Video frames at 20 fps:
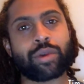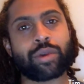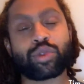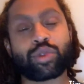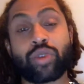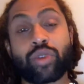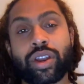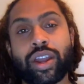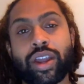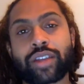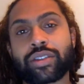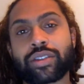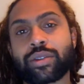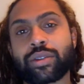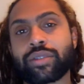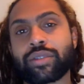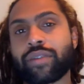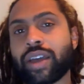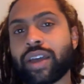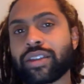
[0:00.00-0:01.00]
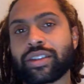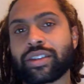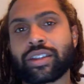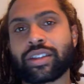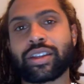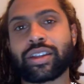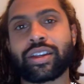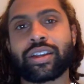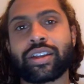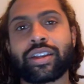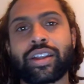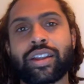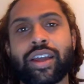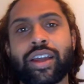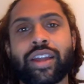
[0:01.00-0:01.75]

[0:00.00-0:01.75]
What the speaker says: It was right next to his Vaseline.